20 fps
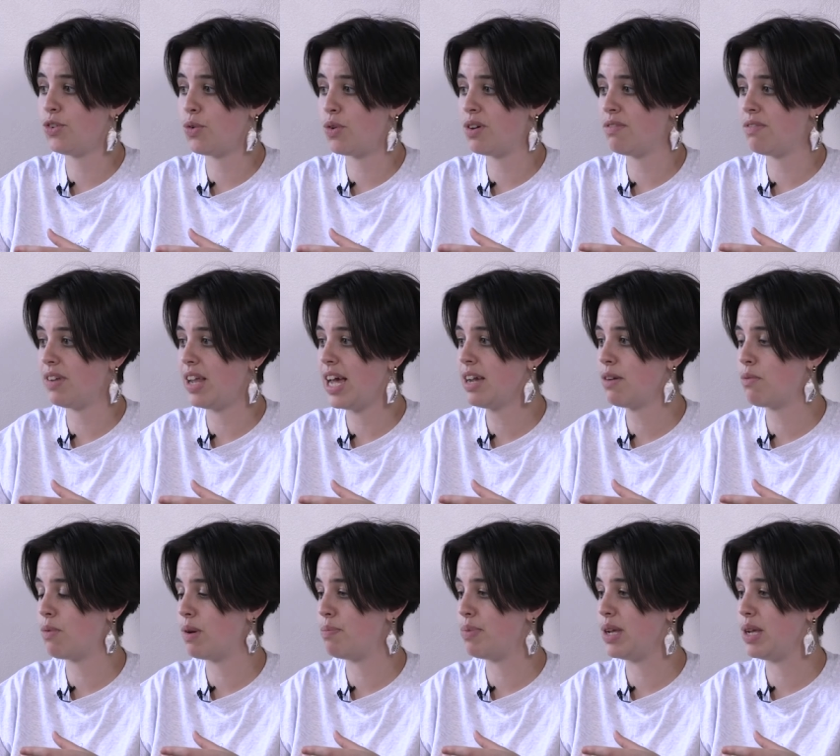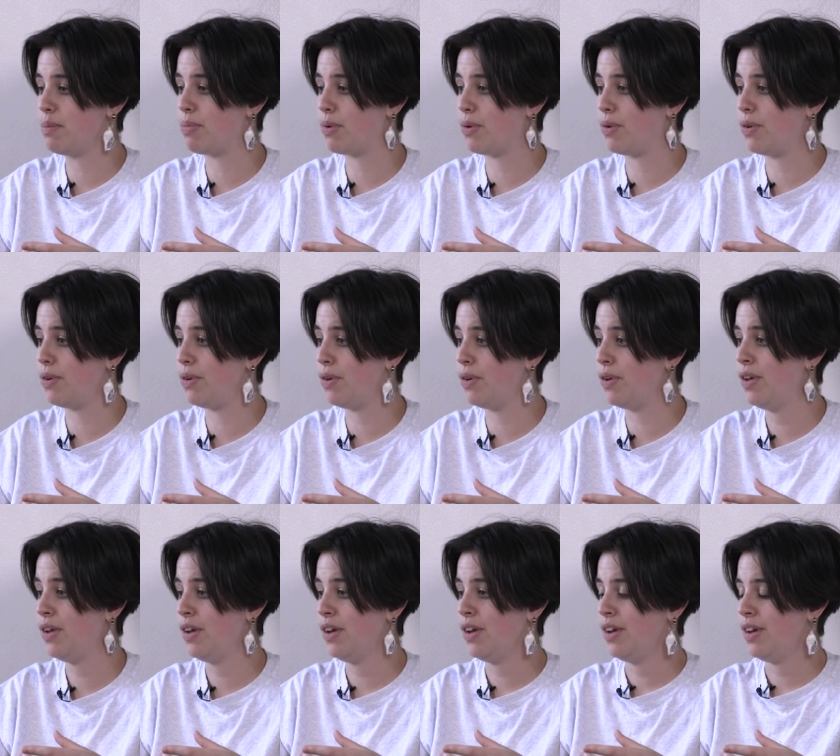sort of like when
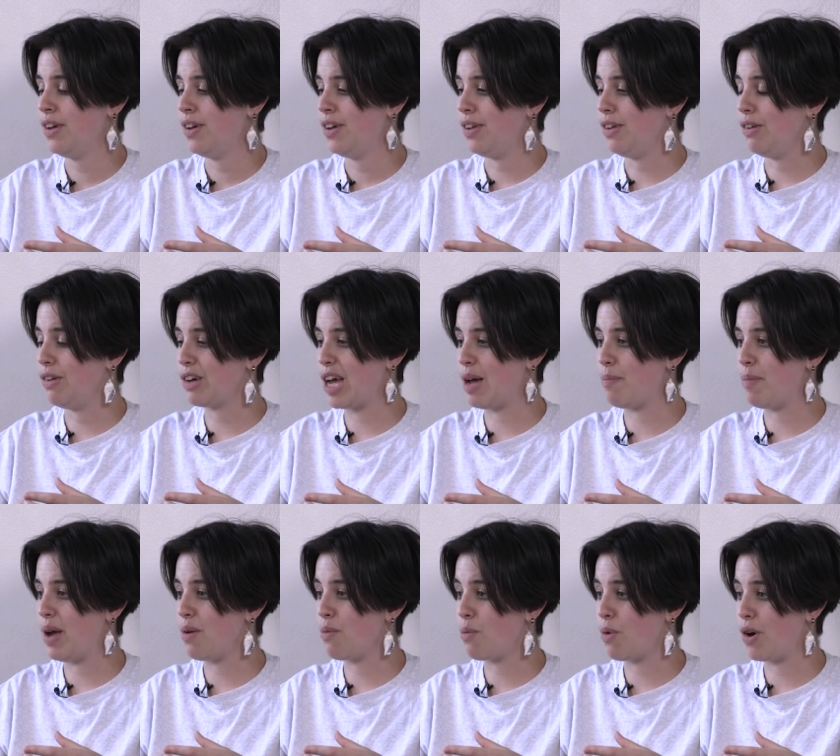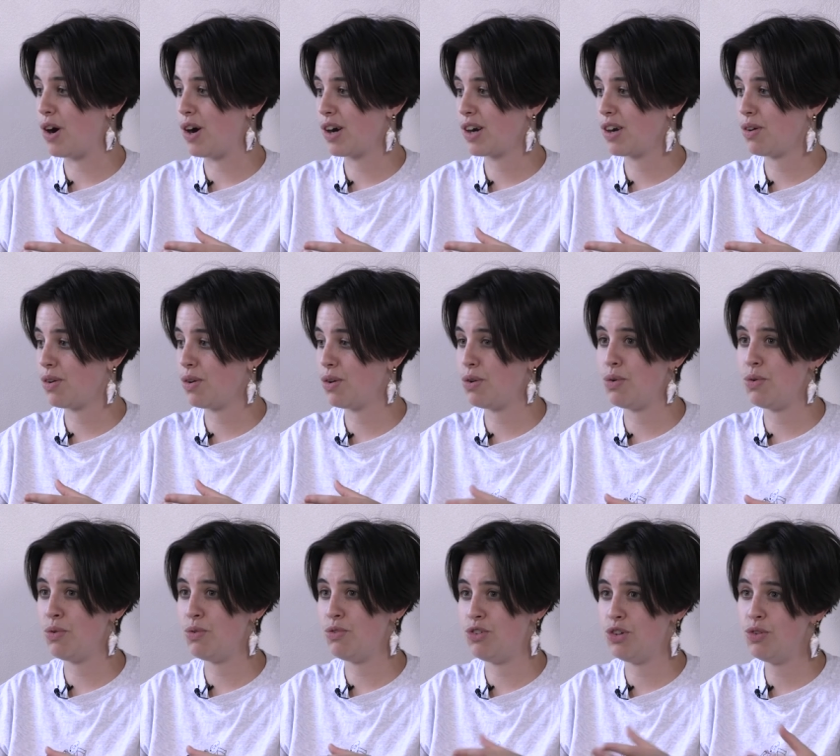people look at my work
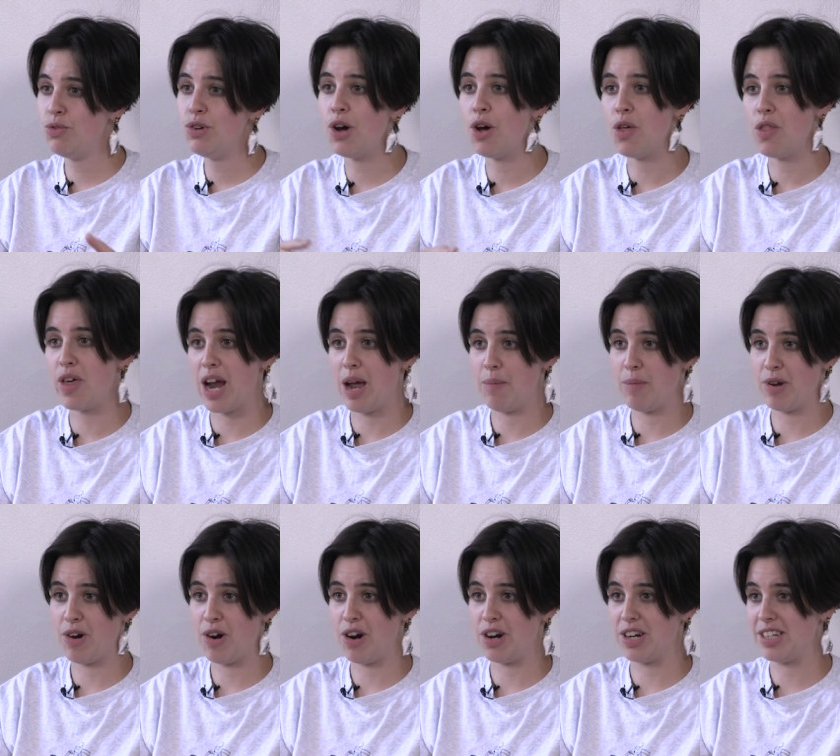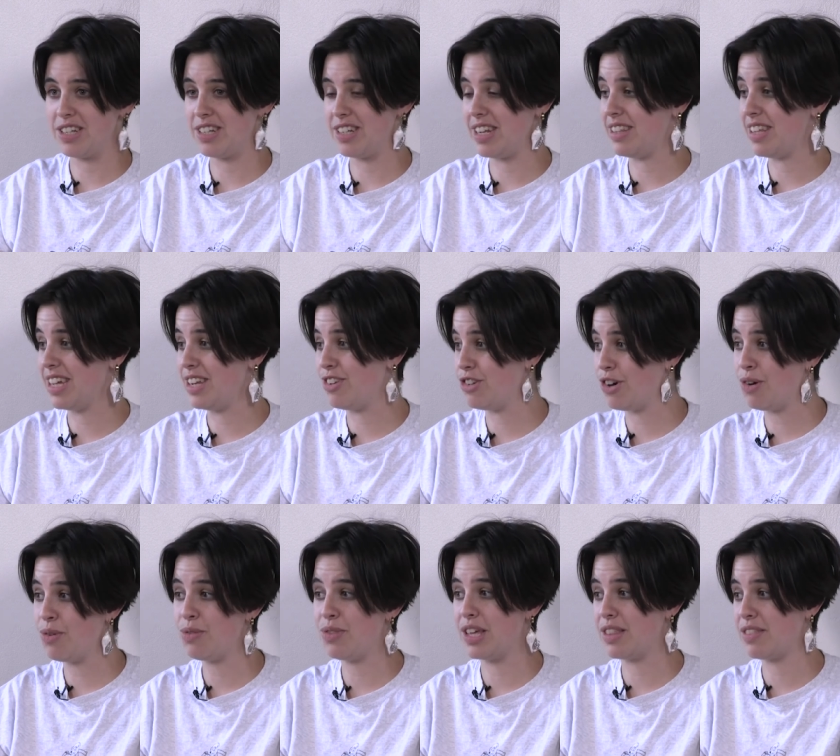who do know that I'm an artist and they
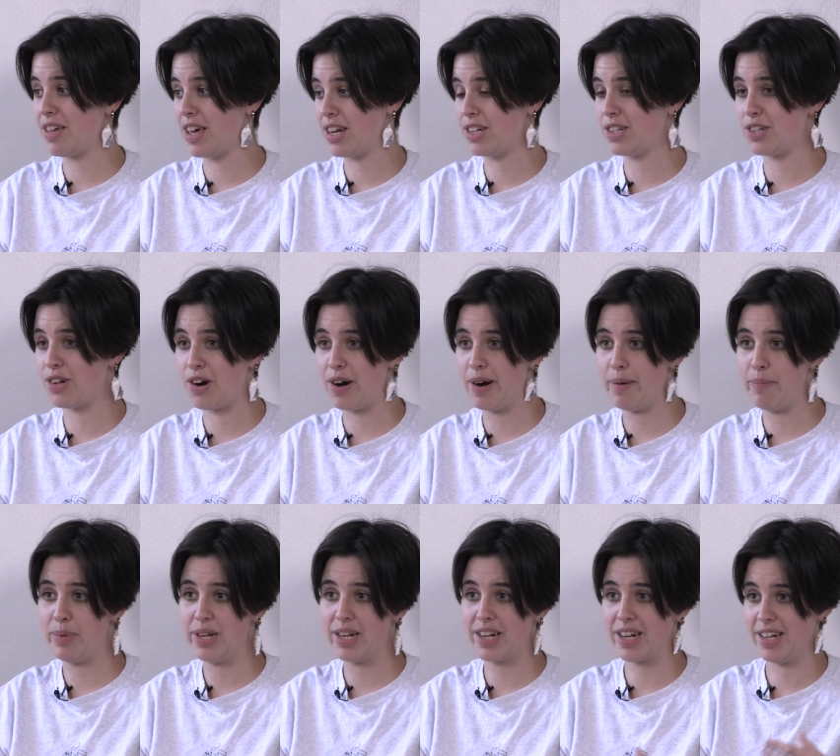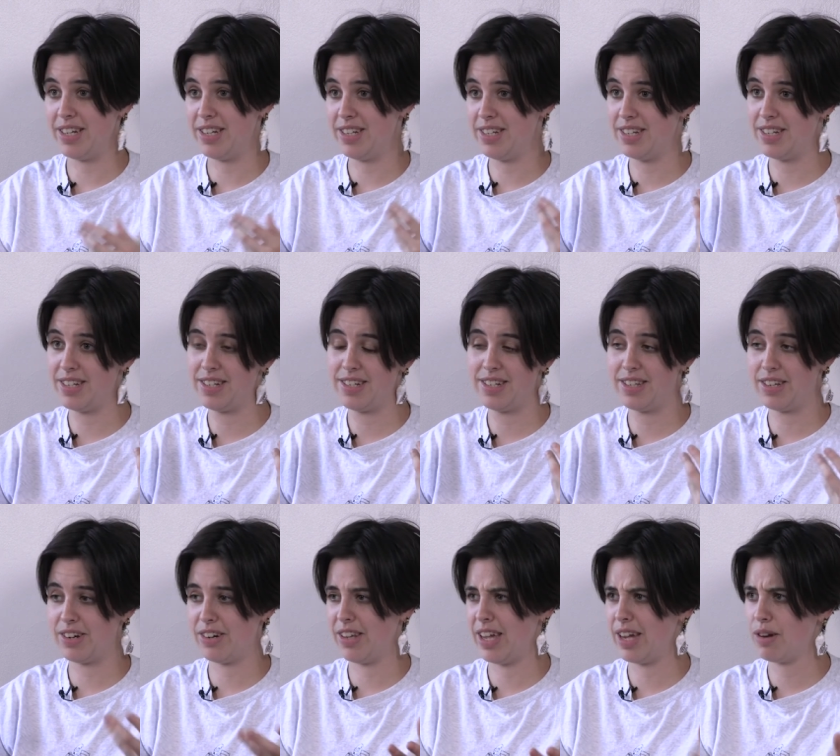don't think that it's art because
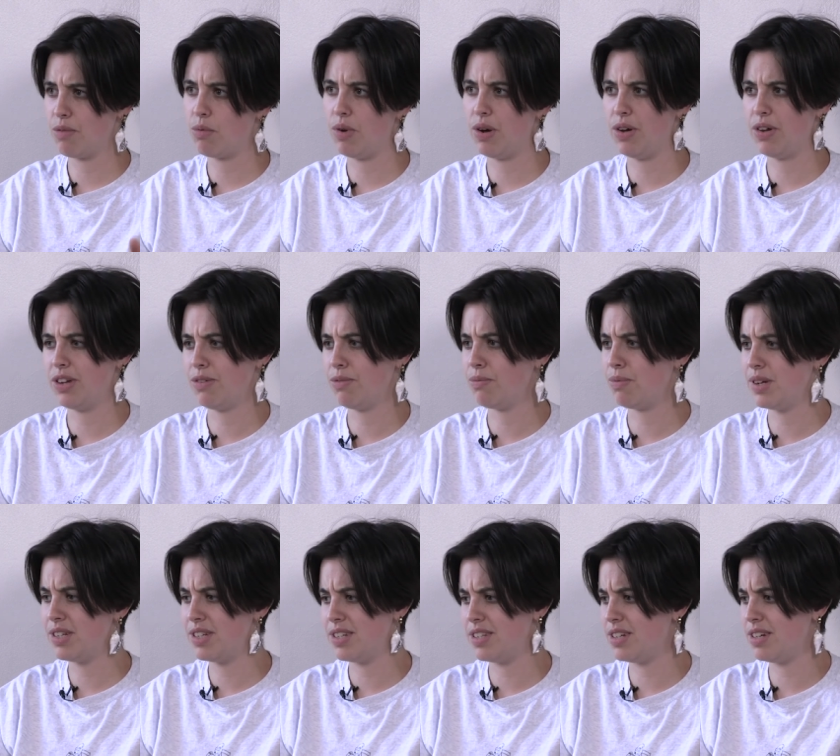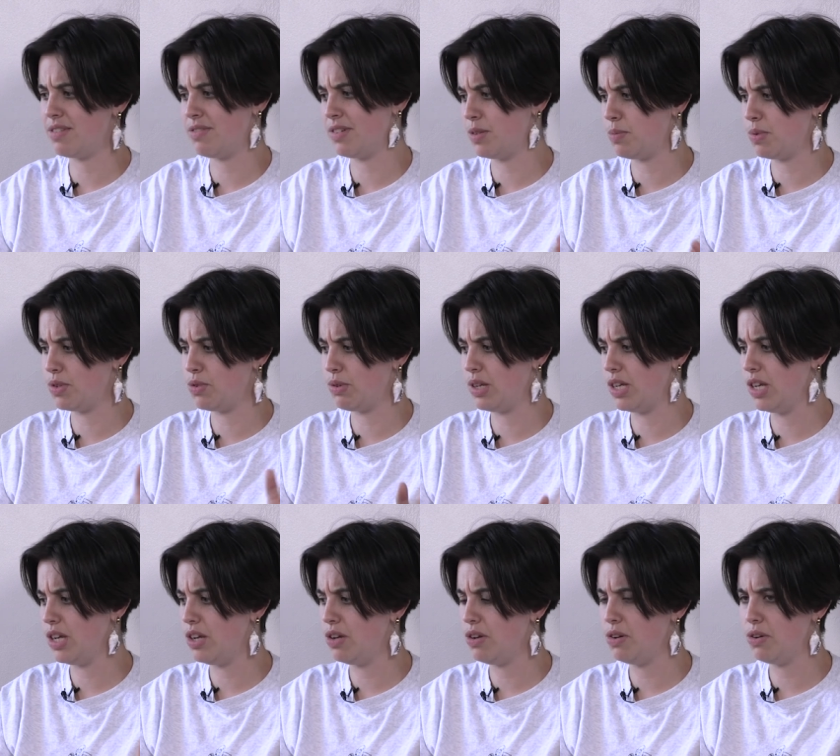they're like, well, what's the difference
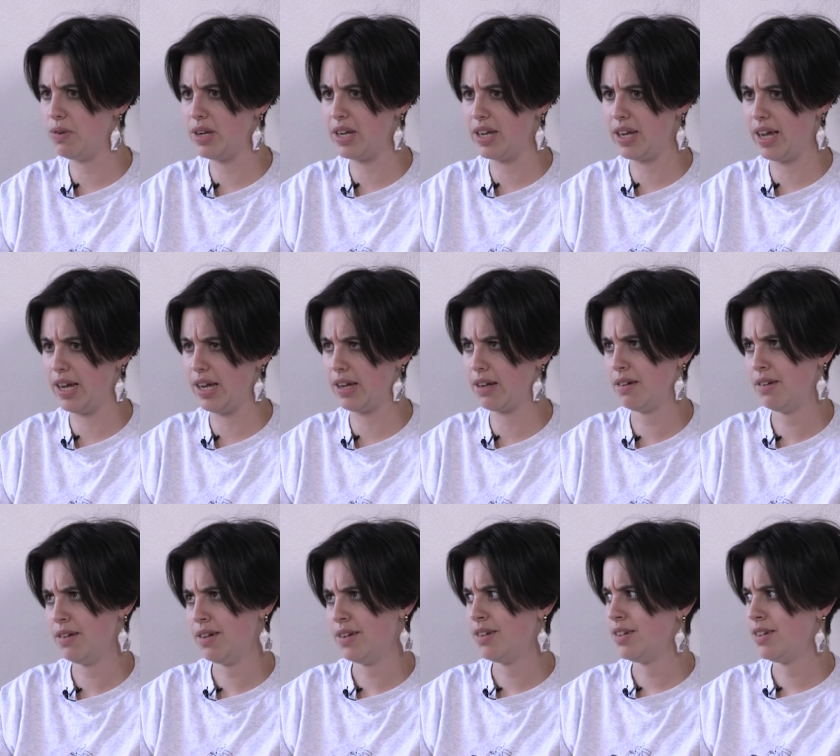between you and like